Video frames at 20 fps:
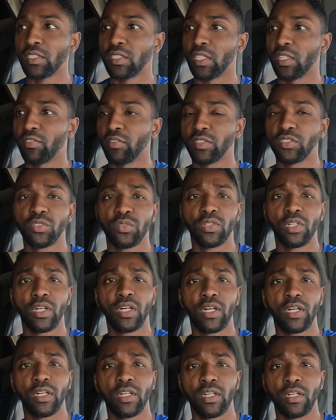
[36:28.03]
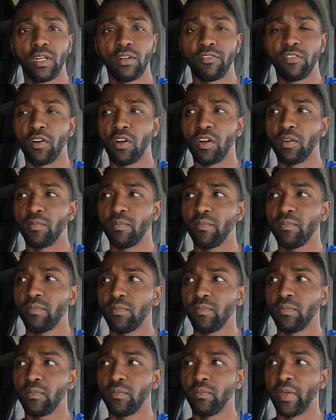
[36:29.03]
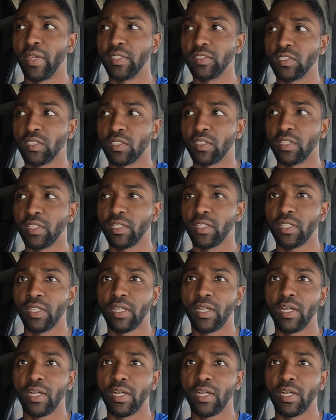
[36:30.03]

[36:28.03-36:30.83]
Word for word: Delivering to a farm, basically.